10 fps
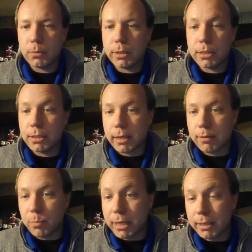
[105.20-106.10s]
which I
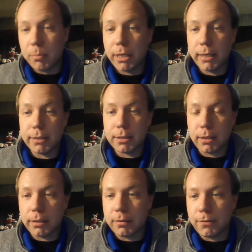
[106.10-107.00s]
have mainly based
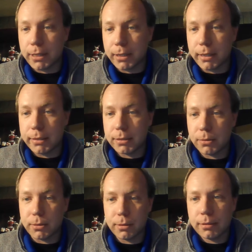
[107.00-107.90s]
on the variance,
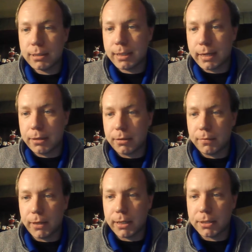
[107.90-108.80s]
or standard
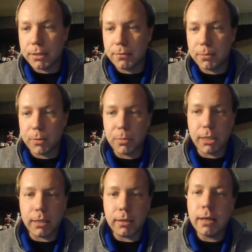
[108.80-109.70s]
deviation from the
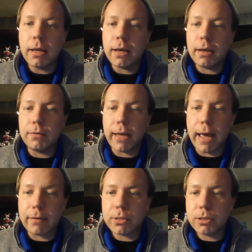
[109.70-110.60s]
mean, of the
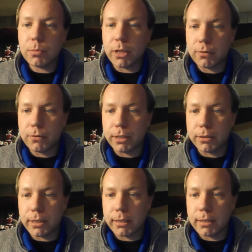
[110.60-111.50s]
average demand
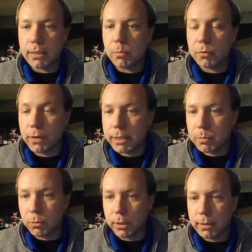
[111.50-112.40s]
figures that the team provides
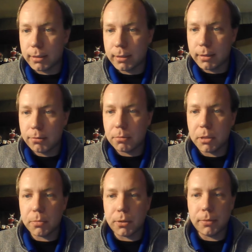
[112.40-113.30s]
me with.
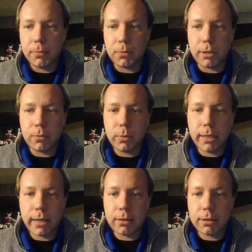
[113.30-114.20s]
Remember, whatever we
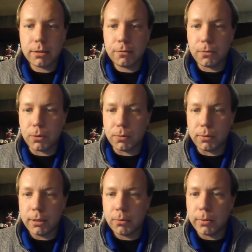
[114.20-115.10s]
add onto the phone,
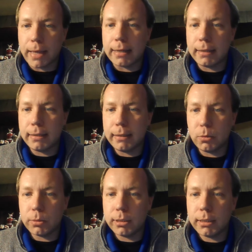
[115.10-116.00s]
we add
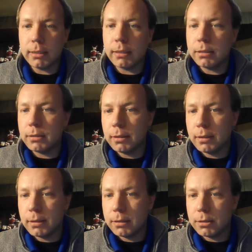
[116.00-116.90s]
equally
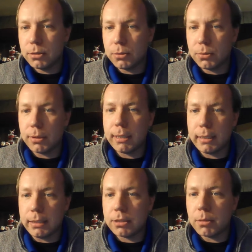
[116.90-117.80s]
to
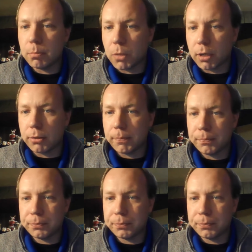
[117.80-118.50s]
each model.